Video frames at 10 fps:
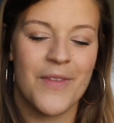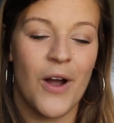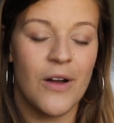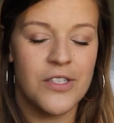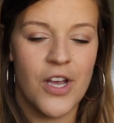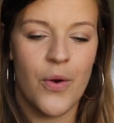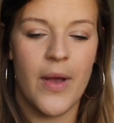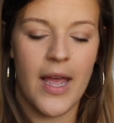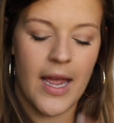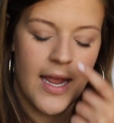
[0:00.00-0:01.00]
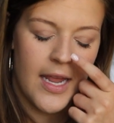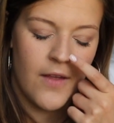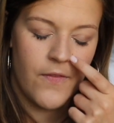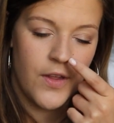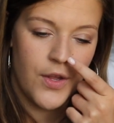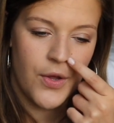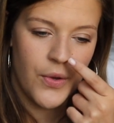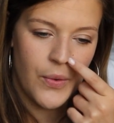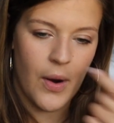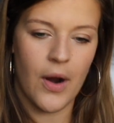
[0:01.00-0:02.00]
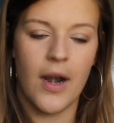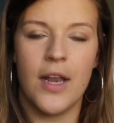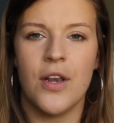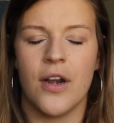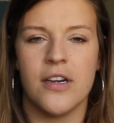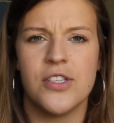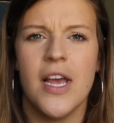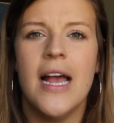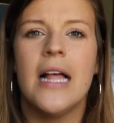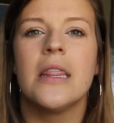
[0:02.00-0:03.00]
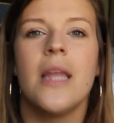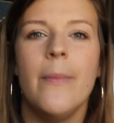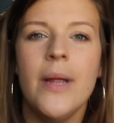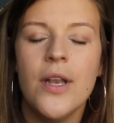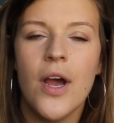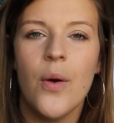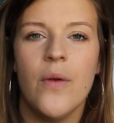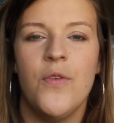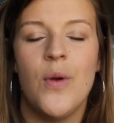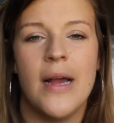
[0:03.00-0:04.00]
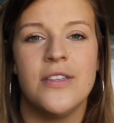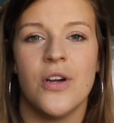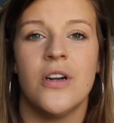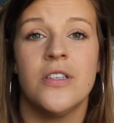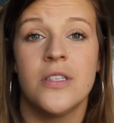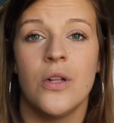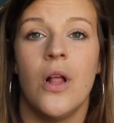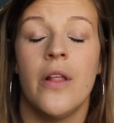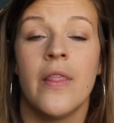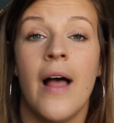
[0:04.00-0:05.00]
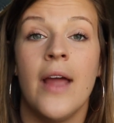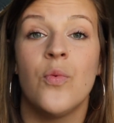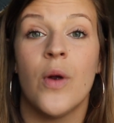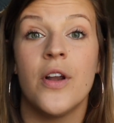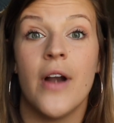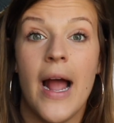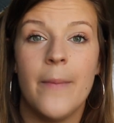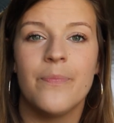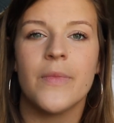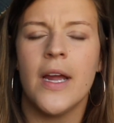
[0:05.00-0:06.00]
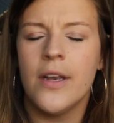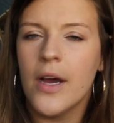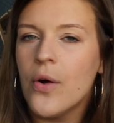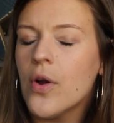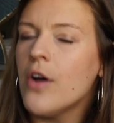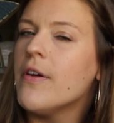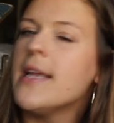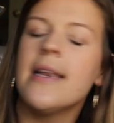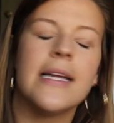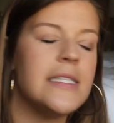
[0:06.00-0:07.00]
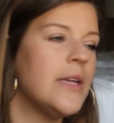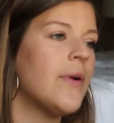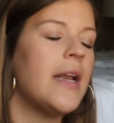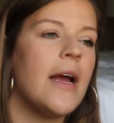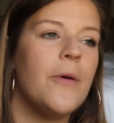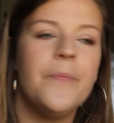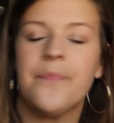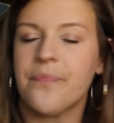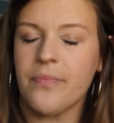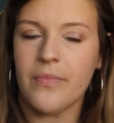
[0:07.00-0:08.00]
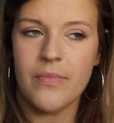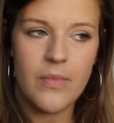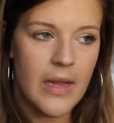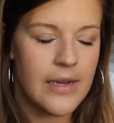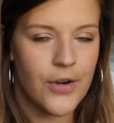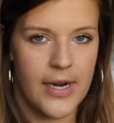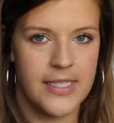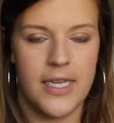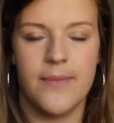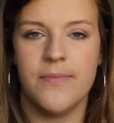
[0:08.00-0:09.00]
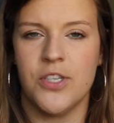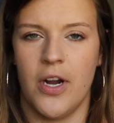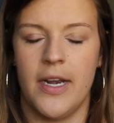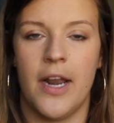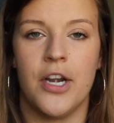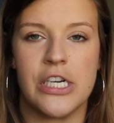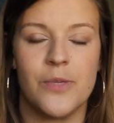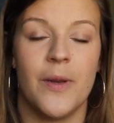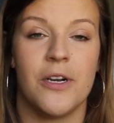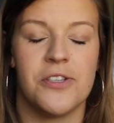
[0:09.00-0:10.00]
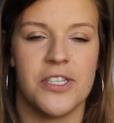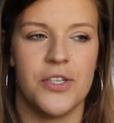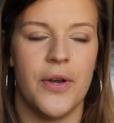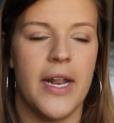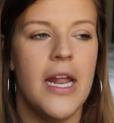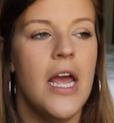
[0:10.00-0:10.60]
Also, if you are a nurse, let me know if you guys are still online where you're at. I know COVID-19 right now, crazy. Sorry, not a nurse, but a nursing student.